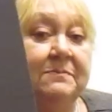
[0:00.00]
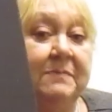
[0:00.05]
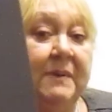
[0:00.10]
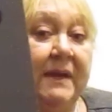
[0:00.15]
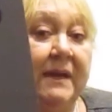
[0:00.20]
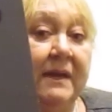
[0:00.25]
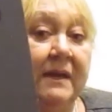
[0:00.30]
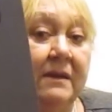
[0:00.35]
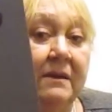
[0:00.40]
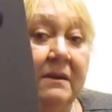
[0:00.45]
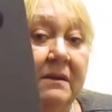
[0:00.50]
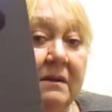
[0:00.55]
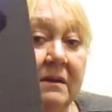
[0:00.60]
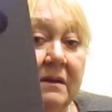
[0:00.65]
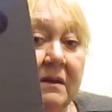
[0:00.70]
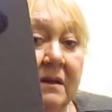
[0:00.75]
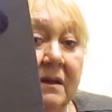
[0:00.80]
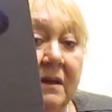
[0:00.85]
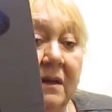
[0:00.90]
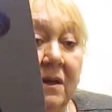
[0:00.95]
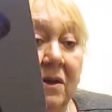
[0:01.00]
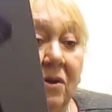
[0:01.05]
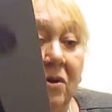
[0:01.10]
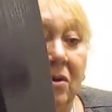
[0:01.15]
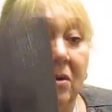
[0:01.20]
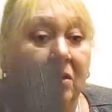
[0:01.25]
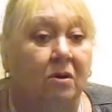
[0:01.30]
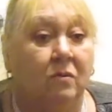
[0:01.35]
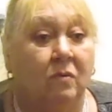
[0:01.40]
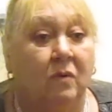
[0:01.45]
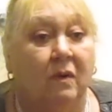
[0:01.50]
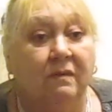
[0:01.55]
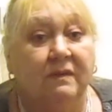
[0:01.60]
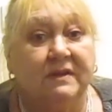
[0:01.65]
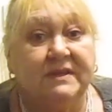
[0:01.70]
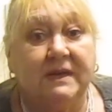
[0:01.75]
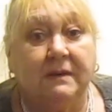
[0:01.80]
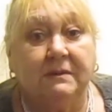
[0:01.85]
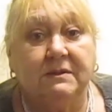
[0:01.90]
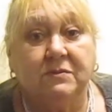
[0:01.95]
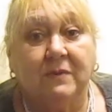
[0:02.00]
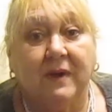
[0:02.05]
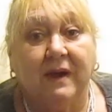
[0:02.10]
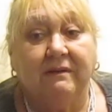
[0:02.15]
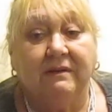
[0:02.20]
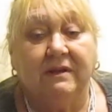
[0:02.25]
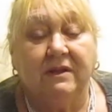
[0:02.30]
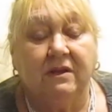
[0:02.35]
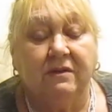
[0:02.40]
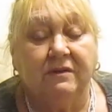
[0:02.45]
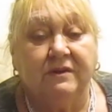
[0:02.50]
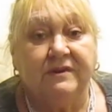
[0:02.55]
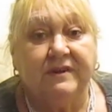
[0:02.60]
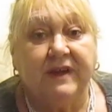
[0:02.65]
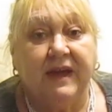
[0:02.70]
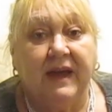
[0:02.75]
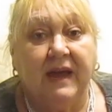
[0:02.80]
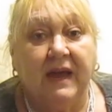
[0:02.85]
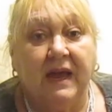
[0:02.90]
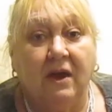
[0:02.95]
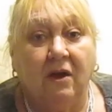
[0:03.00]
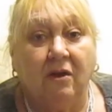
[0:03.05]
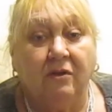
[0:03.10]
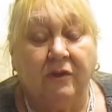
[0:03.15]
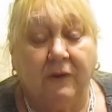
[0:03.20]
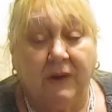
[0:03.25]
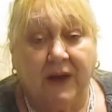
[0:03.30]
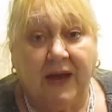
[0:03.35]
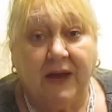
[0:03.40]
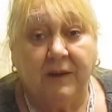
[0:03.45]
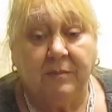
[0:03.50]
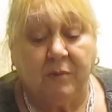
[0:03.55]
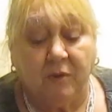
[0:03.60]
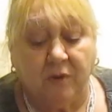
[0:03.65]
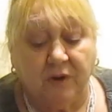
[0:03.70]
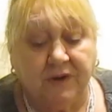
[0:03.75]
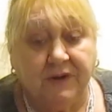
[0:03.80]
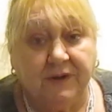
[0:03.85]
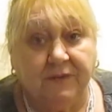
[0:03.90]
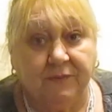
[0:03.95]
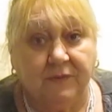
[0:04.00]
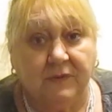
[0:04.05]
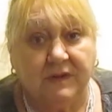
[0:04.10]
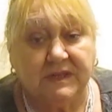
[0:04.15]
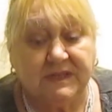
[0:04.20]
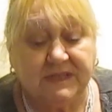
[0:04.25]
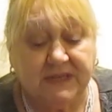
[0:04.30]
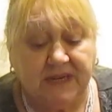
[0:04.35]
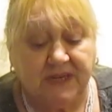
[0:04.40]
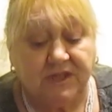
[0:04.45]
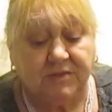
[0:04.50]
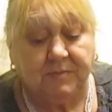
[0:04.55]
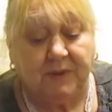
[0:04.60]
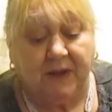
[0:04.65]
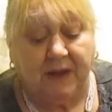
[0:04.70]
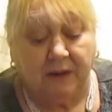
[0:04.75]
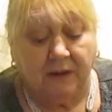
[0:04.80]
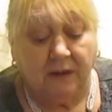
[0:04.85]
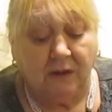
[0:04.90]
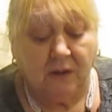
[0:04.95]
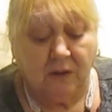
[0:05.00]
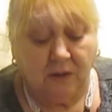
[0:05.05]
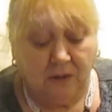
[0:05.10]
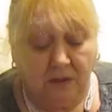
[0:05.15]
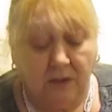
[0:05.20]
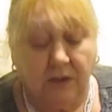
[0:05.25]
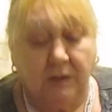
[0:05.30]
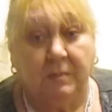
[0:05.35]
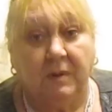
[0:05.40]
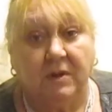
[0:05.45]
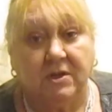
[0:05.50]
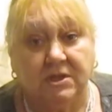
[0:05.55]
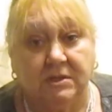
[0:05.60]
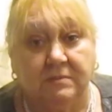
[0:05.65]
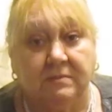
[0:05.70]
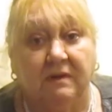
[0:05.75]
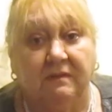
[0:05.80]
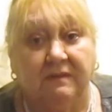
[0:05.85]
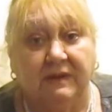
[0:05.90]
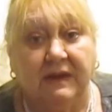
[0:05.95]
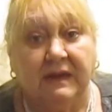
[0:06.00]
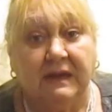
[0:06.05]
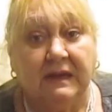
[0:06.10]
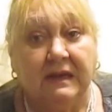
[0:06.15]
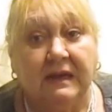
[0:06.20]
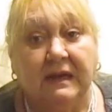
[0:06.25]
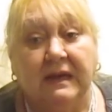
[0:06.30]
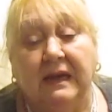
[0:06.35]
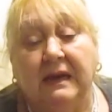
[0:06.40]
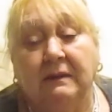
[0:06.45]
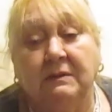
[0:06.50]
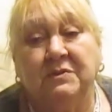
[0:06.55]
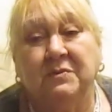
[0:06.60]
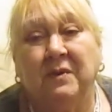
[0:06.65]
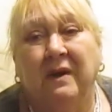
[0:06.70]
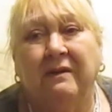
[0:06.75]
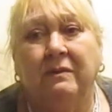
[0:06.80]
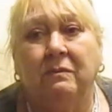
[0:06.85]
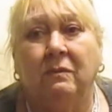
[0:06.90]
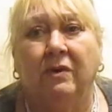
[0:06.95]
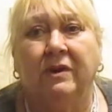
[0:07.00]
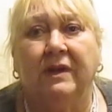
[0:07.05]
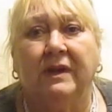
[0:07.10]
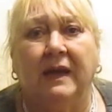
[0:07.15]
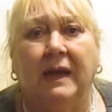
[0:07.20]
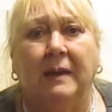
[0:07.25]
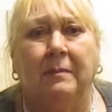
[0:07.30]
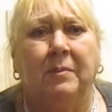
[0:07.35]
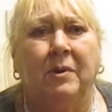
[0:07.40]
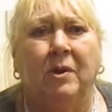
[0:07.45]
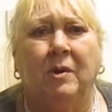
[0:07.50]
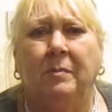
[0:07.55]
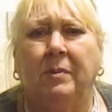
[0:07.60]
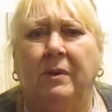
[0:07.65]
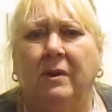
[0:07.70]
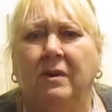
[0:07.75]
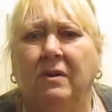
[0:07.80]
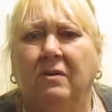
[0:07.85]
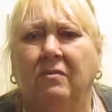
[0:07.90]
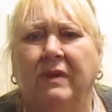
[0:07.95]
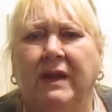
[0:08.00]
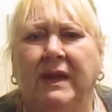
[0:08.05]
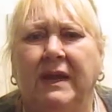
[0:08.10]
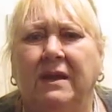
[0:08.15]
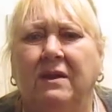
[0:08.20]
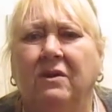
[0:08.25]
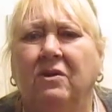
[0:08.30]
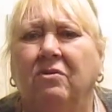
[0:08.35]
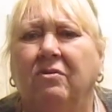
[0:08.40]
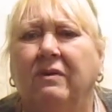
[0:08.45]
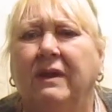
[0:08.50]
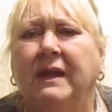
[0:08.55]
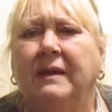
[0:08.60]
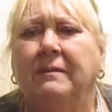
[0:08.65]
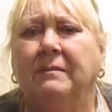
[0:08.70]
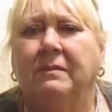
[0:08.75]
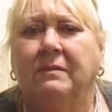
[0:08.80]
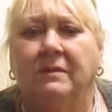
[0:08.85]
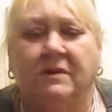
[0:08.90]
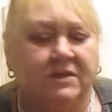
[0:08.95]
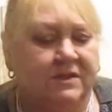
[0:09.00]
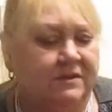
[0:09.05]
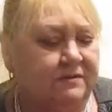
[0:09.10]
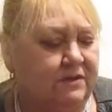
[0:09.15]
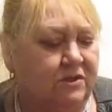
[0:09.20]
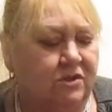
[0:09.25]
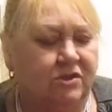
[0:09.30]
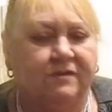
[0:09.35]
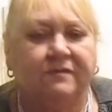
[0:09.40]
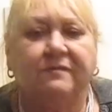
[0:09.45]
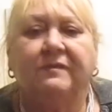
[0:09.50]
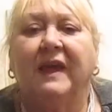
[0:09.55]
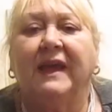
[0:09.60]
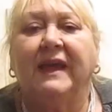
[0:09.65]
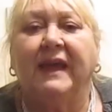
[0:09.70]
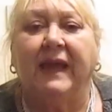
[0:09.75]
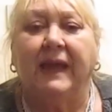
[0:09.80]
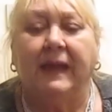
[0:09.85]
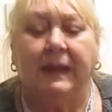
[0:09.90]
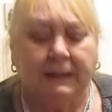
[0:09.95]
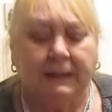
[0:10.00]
being one that I was wearing the other day, although I had put a different stitch pattern at the bottom of it. I was wearing one in like purple and green and cream. It was sort of flecky.